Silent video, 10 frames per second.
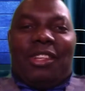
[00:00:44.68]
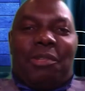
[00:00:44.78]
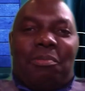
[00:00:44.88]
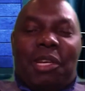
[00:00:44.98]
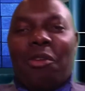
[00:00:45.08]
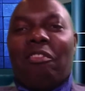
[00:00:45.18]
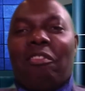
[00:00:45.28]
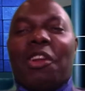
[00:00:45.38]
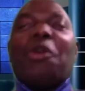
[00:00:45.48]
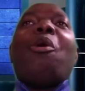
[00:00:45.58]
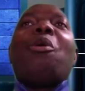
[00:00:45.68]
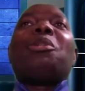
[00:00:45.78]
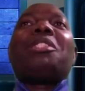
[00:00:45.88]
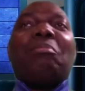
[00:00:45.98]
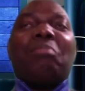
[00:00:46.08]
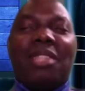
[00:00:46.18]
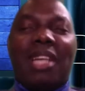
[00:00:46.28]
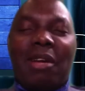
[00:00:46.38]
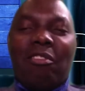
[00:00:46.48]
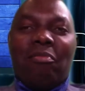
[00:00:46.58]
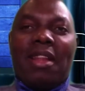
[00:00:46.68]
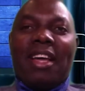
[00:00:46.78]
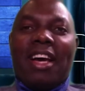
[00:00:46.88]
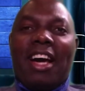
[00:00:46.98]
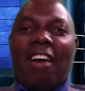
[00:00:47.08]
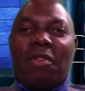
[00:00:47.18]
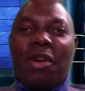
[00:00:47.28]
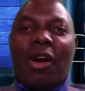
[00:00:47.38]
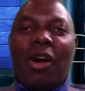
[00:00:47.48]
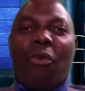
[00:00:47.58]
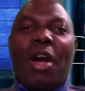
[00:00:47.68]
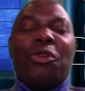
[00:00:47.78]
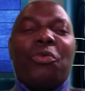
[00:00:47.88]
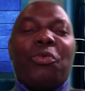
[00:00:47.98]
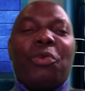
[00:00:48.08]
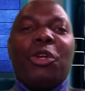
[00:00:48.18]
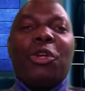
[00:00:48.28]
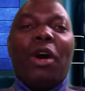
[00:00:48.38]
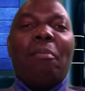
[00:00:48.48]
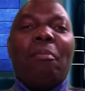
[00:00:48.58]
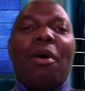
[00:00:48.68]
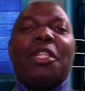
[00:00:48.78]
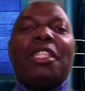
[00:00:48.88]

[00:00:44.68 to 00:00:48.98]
Speaking of an awesome son of Mother Africa, why don't we talk about